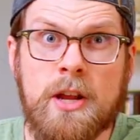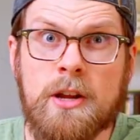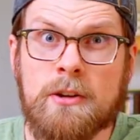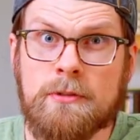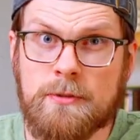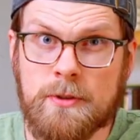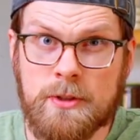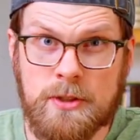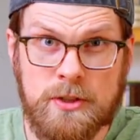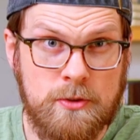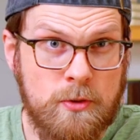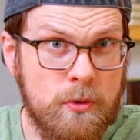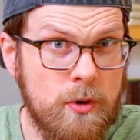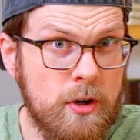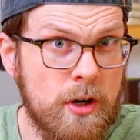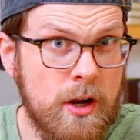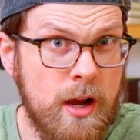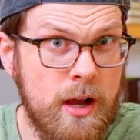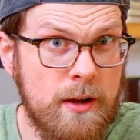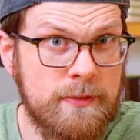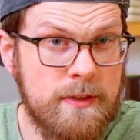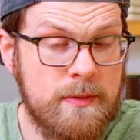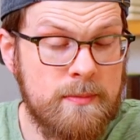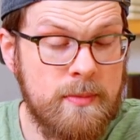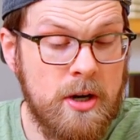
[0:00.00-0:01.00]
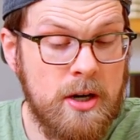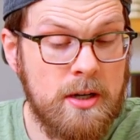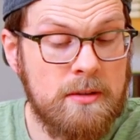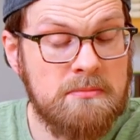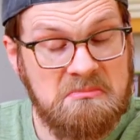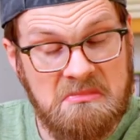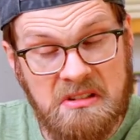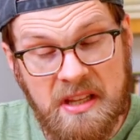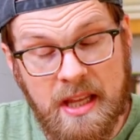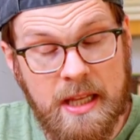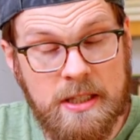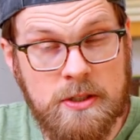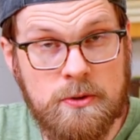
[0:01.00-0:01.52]
for your coffee
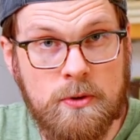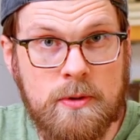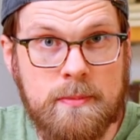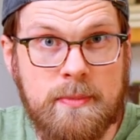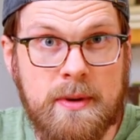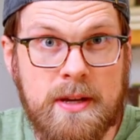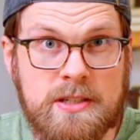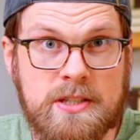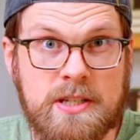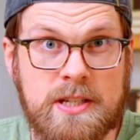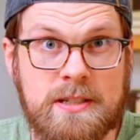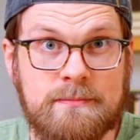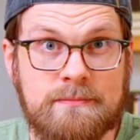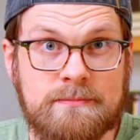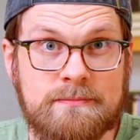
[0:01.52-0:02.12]
bar and your budget?